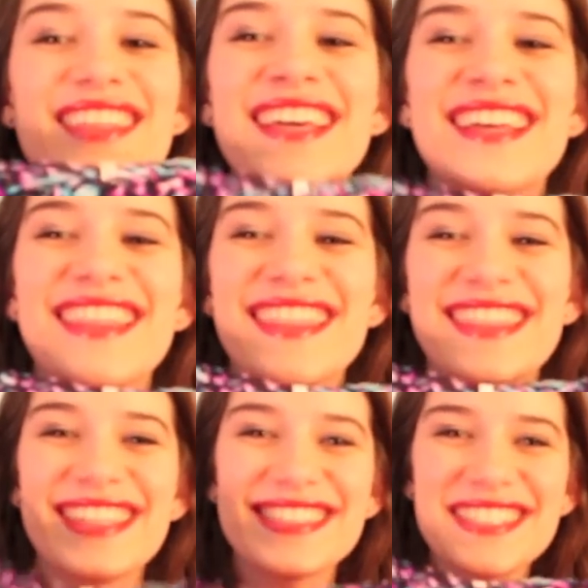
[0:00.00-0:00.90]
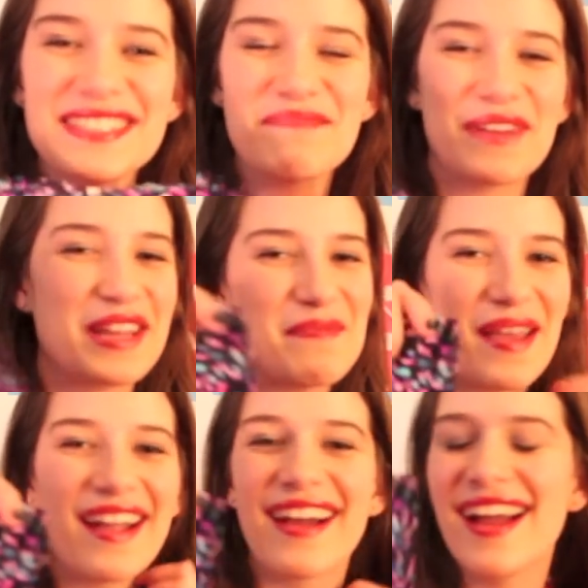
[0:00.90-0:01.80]
This is a pretty
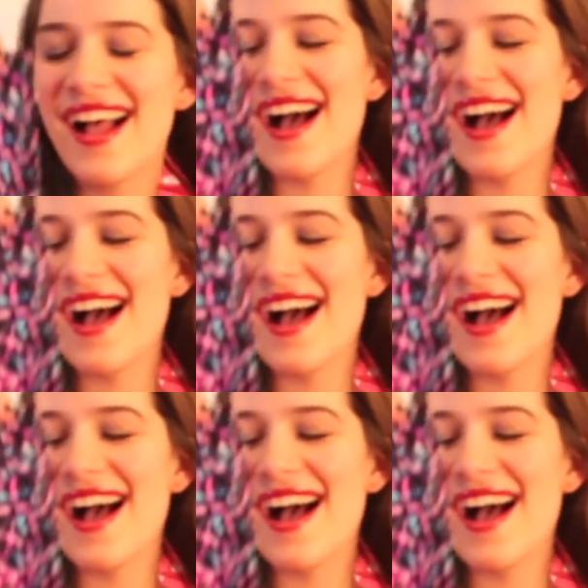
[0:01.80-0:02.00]
pair.